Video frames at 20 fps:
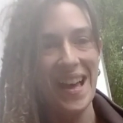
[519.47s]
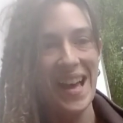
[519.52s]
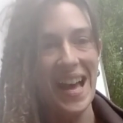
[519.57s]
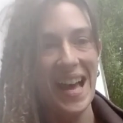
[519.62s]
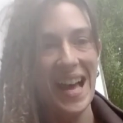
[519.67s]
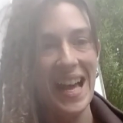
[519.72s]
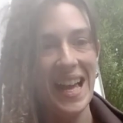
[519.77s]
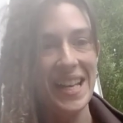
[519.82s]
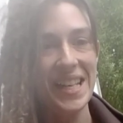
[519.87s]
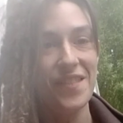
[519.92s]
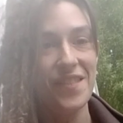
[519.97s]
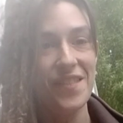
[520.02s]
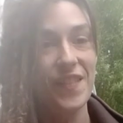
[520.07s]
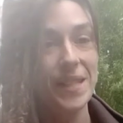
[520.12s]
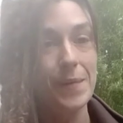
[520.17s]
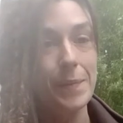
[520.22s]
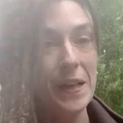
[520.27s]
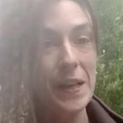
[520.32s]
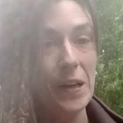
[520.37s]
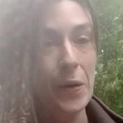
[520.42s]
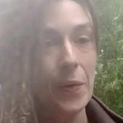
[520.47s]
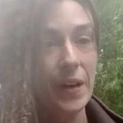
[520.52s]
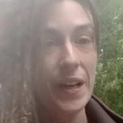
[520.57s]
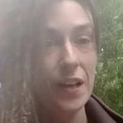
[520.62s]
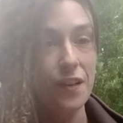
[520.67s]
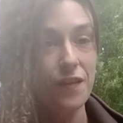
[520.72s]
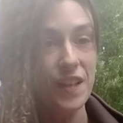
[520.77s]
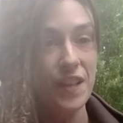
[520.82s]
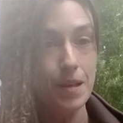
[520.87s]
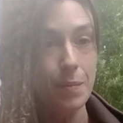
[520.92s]
And there's been quite
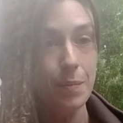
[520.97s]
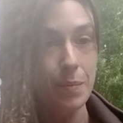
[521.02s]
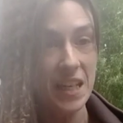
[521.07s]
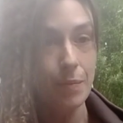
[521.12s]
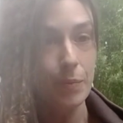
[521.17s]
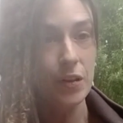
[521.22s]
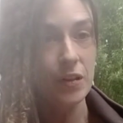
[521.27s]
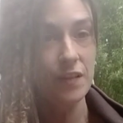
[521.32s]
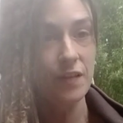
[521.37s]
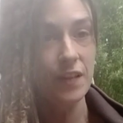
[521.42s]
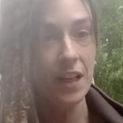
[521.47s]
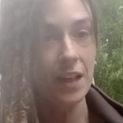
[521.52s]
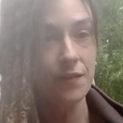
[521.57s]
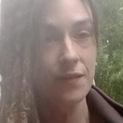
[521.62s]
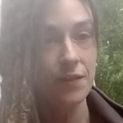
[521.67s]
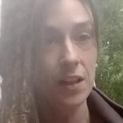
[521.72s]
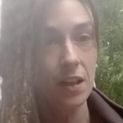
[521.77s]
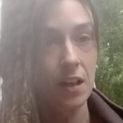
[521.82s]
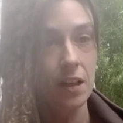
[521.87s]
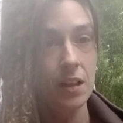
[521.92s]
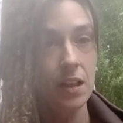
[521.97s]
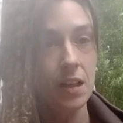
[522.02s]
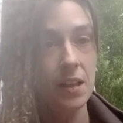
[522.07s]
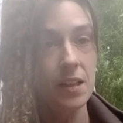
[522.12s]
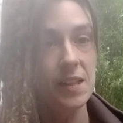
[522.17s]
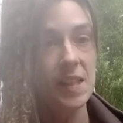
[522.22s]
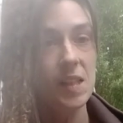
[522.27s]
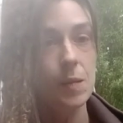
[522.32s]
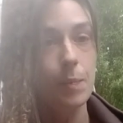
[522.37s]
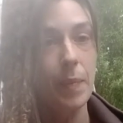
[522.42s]
a few people that have gone
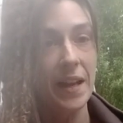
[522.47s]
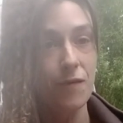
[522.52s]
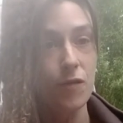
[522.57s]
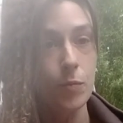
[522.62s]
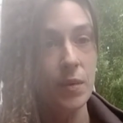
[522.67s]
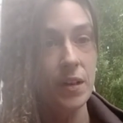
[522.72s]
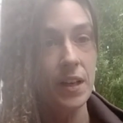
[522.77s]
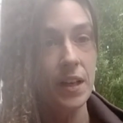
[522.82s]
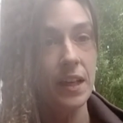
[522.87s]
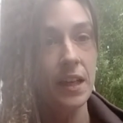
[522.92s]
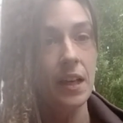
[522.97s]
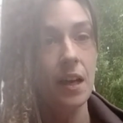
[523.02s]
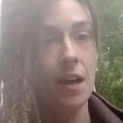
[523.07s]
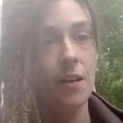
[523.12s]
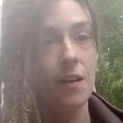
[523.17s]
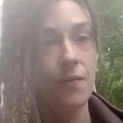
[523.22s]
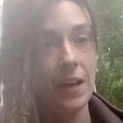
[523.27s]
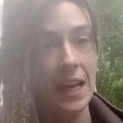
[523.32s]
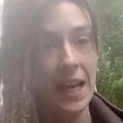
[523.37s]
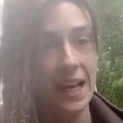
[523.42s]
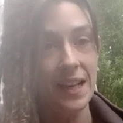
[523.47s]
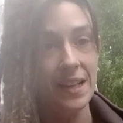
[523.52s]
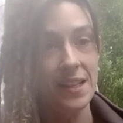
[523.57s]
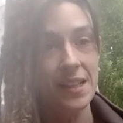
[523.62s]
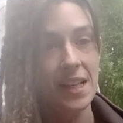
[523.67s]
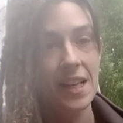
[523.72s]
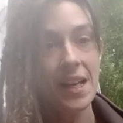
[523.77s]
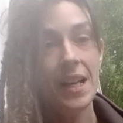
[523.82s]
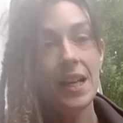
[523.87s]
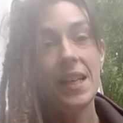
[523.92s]
and spent the money on the land,
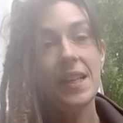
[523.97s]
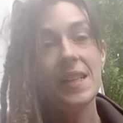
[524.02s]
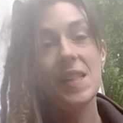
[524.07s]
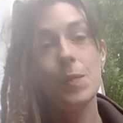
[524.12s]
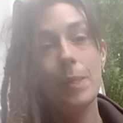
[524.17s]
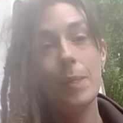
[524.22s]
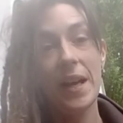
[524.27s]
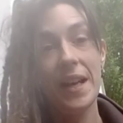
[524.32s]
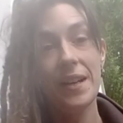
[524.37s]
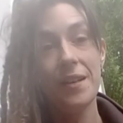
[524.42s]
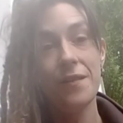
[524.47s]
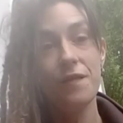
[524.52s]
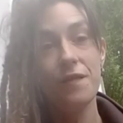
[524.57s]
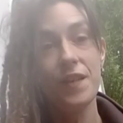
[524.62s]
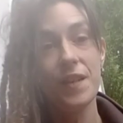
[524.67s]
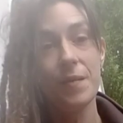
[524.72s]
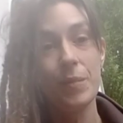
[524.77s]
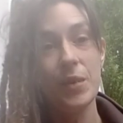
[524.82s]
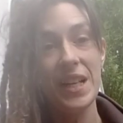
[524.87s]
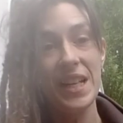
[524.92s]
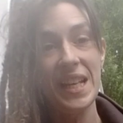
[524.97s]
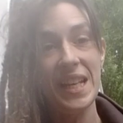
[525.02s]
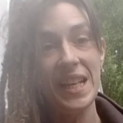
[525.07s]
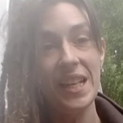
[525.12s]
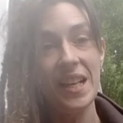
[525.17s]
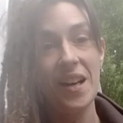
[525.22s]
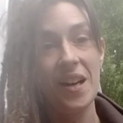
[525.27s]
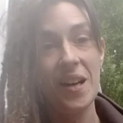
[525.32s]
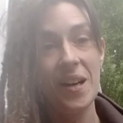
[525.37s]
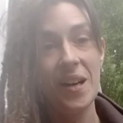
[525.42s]
spent the money
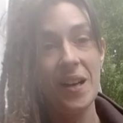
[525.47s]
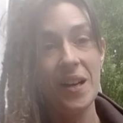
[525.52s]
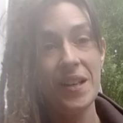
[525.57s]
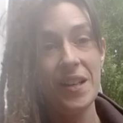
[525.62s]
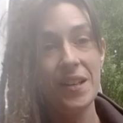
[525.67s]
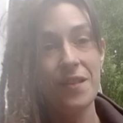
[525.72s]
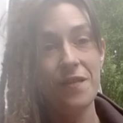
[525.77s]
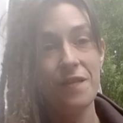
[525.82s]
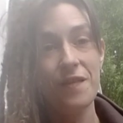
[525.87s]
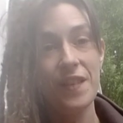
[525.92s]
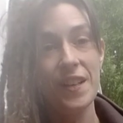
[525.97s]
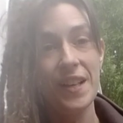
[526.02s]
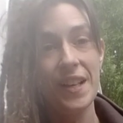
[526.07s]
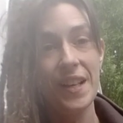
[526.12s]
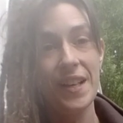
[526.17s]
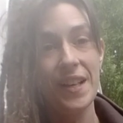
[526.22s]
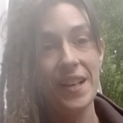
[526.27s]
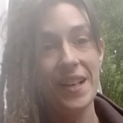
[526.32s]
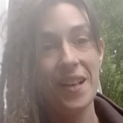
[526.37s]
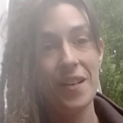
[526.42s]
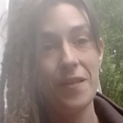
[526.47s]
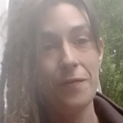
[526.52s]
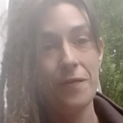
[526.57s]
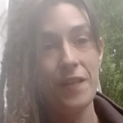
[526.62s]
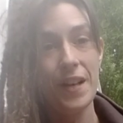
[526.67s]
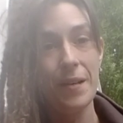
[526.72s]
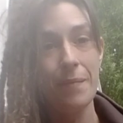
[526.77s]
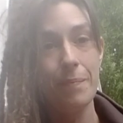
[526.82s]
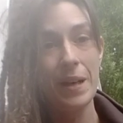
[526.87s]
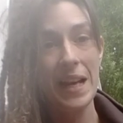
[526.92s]
on the
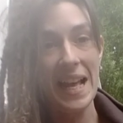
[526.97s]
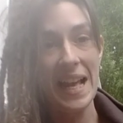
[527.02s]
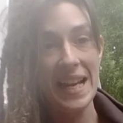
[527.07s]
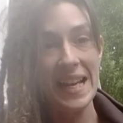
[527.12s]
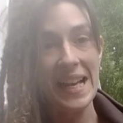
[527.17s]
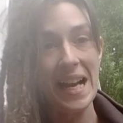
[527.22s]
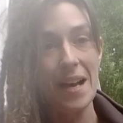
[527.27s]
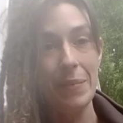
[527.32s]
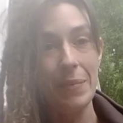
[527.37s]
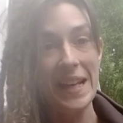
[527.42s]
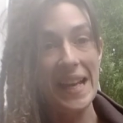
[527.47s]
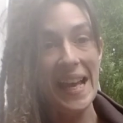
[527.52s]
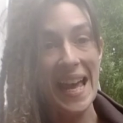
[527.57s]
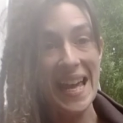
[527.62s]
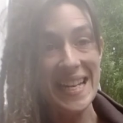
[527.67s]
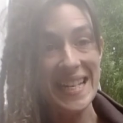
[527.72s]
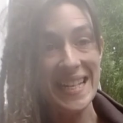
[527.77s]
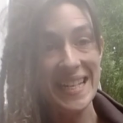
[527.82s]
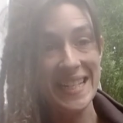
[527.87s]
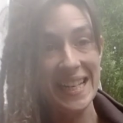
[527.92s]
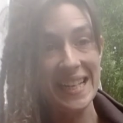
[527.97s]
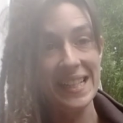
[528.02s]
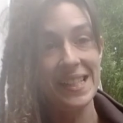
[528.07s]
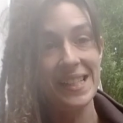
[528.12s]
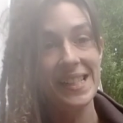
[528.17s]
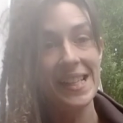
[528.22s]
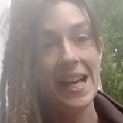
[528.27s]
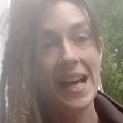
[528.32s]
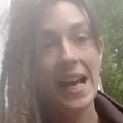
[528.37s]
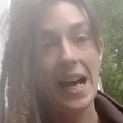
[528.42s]
planning
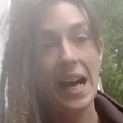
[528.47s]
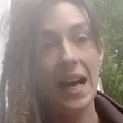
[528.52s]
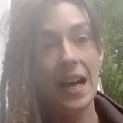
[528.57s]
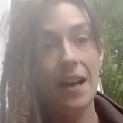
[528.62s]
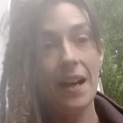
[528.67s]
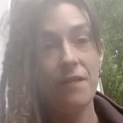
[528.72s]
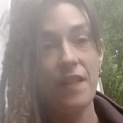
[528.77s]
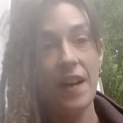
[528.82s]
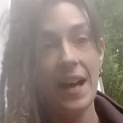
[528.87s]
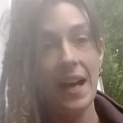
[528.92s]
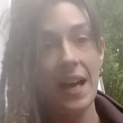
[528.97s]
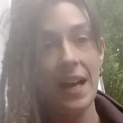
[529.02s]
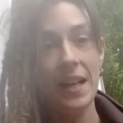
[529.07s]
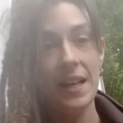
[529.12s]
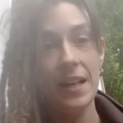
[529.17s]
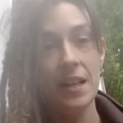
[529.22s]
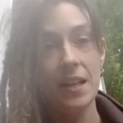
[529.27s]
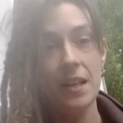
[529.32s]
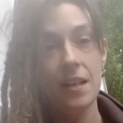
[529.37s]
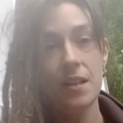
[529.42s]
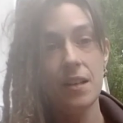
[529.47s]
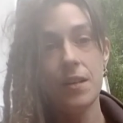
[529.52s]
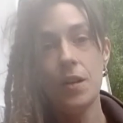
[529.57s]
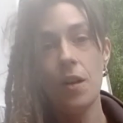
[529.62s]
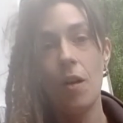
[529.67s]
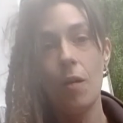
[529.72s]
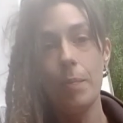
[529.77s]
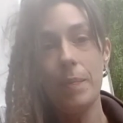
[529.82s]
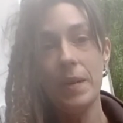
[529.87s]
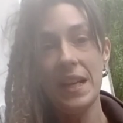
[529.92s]
applications, and then
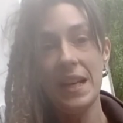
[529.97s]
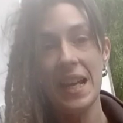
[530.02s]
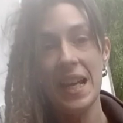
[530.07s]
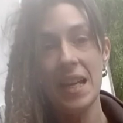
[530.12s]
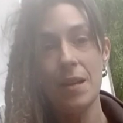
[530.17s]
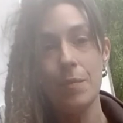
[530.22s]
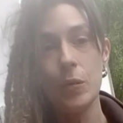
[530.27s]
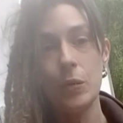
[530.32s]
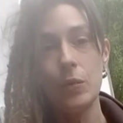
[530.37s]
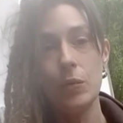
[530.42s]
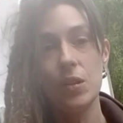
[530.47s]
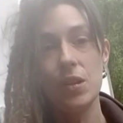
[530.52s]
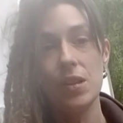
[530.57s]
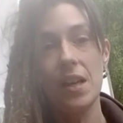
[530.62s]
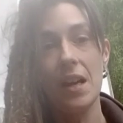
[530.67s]
not being able to